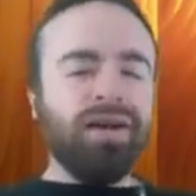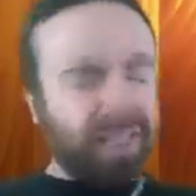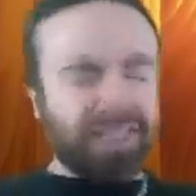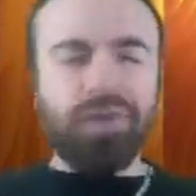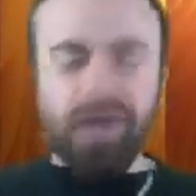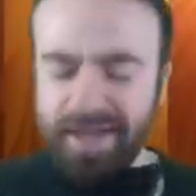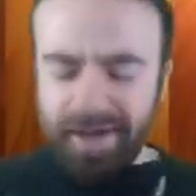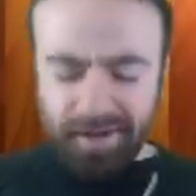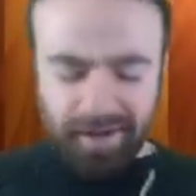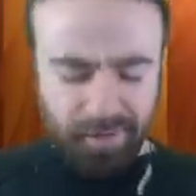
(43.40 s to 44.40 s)
Let's
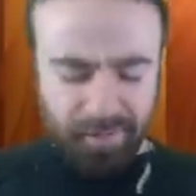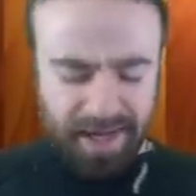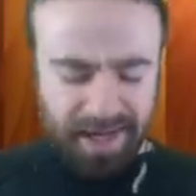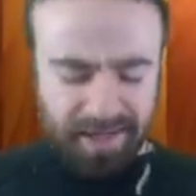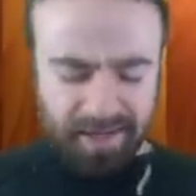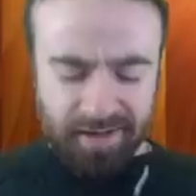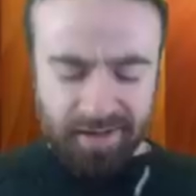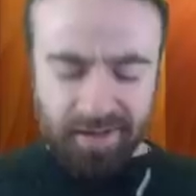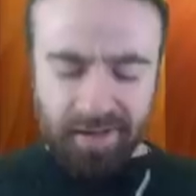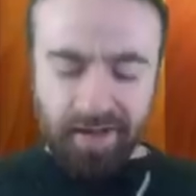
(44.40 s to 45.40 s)
freaking go, man.
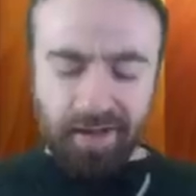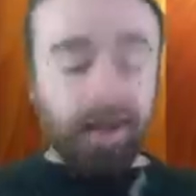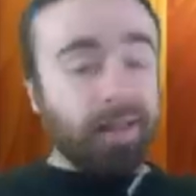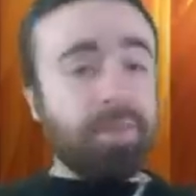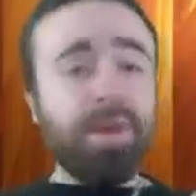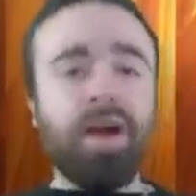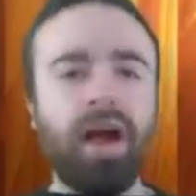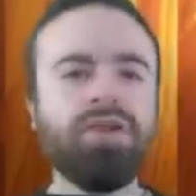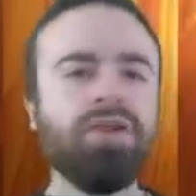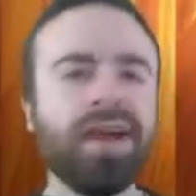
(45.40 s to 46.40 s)
Let me know, how
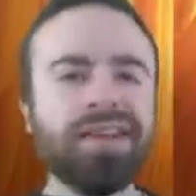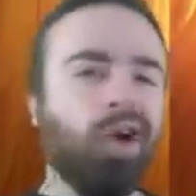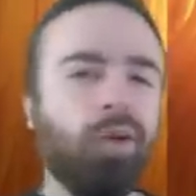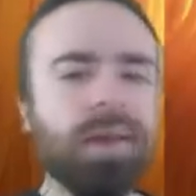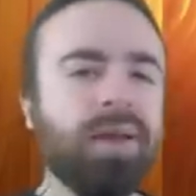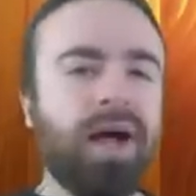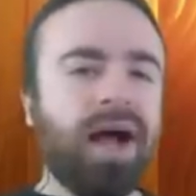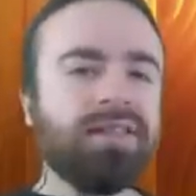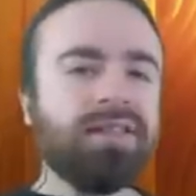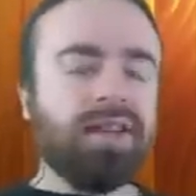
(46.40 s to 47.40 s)
are you guys opening
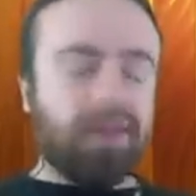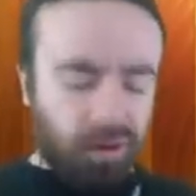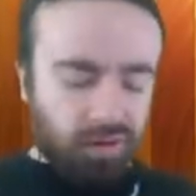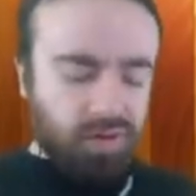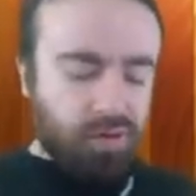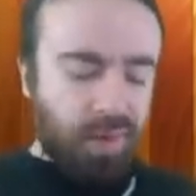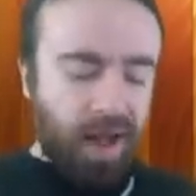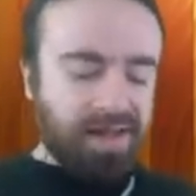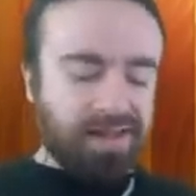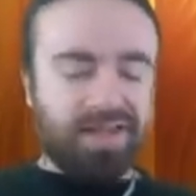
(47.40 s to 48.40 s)
boxes today, Carl? Are you
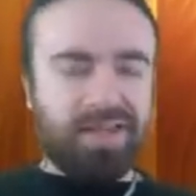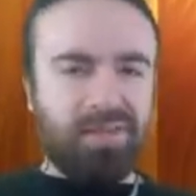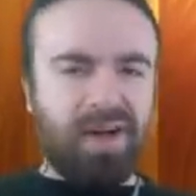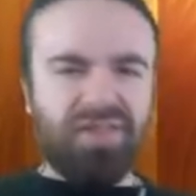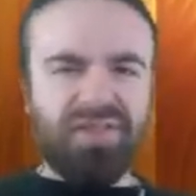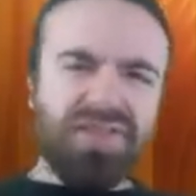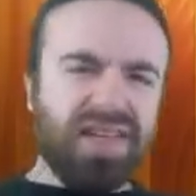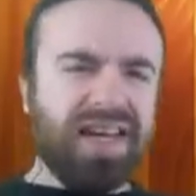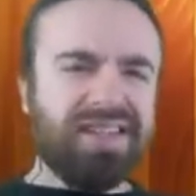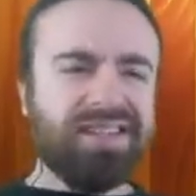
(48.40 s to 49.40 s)
buying that gem?
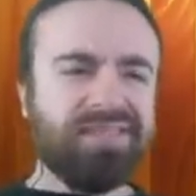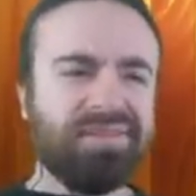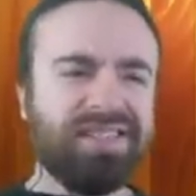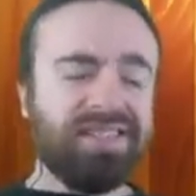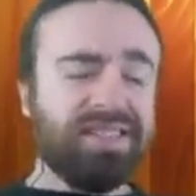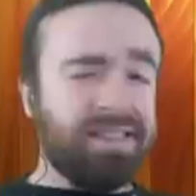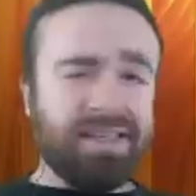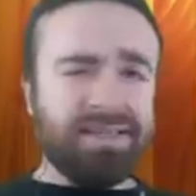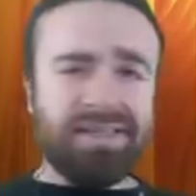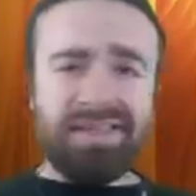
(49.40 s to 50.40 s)
59 gems, it
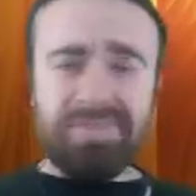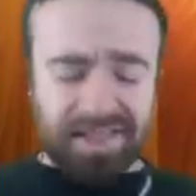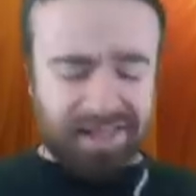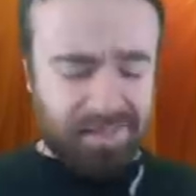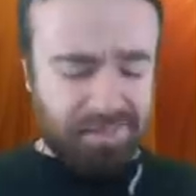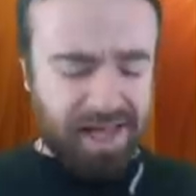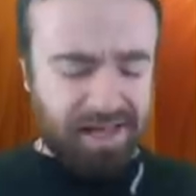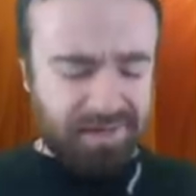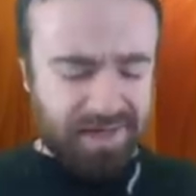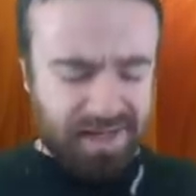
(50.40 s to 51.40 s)
doesn't seem like that bad
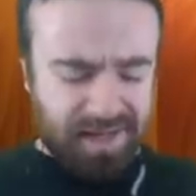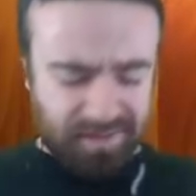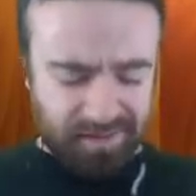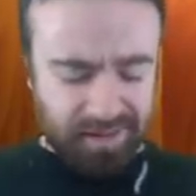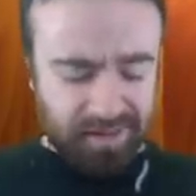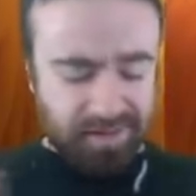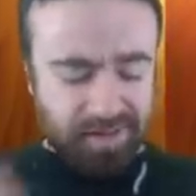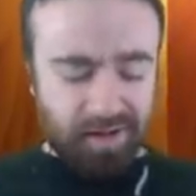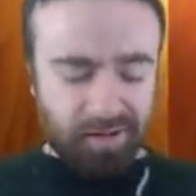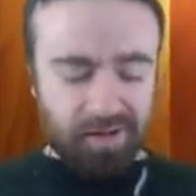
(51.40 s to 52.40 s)
of a deal. So,